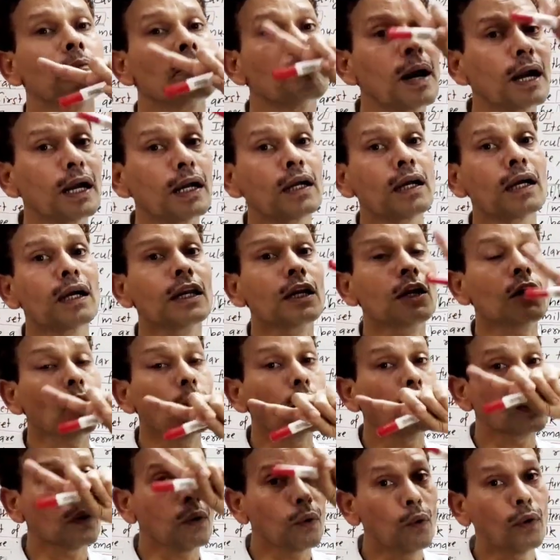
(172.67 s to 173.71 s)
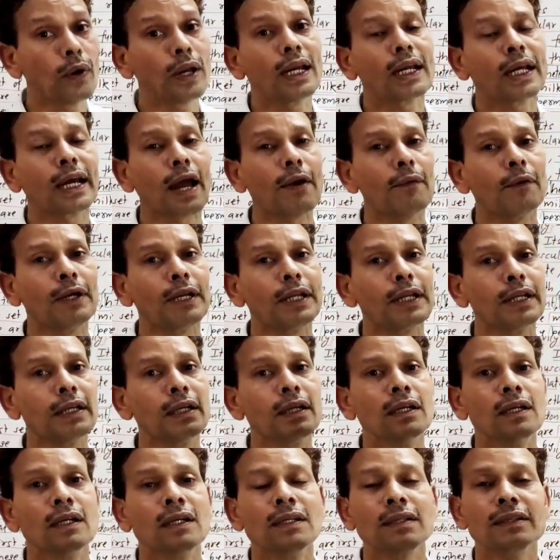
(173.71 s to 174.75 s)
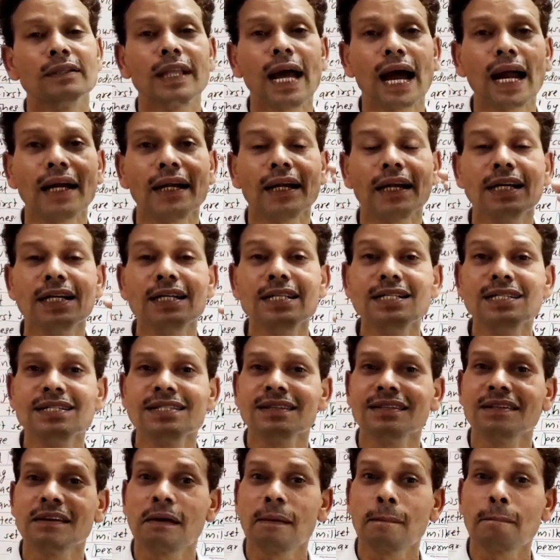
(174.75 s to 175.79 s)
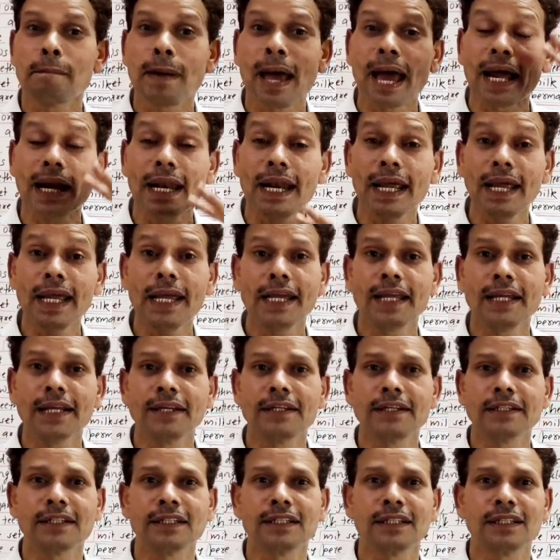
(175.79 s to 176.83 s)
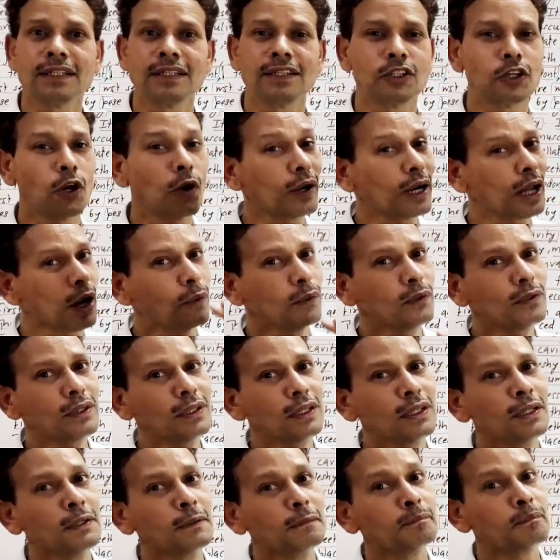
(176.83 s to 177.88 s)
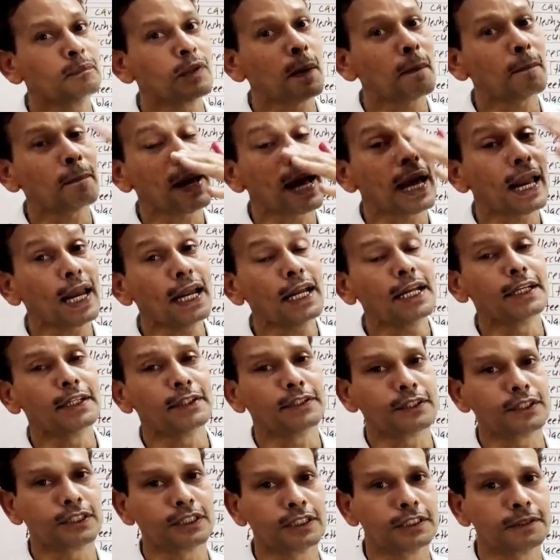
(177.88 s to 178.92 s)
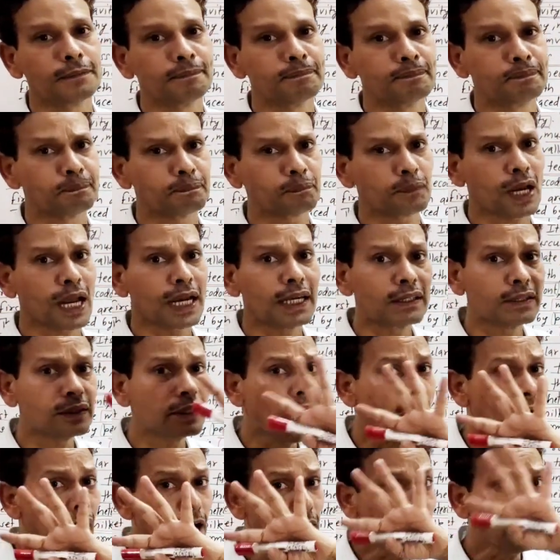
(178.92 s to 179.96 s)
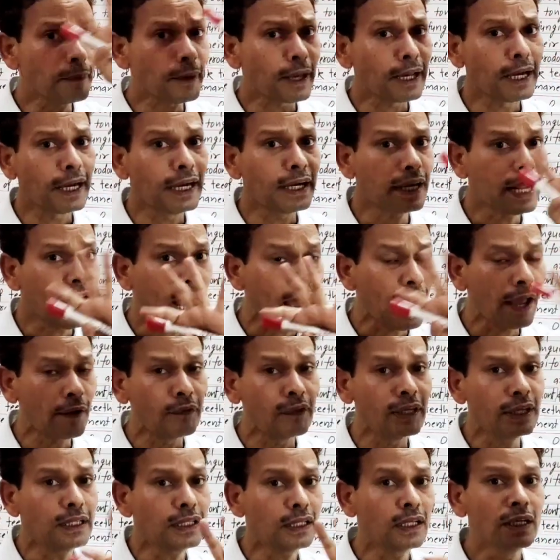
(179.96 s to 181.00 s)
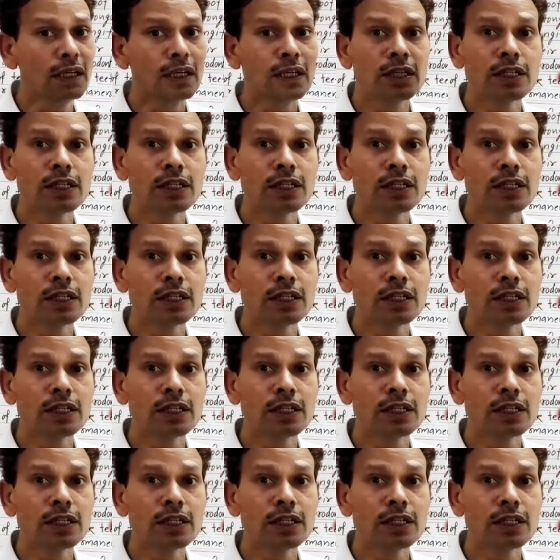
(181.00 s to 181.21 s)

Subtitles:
buccal or oral cavity, that is palate. Note down, the palate, and that palate having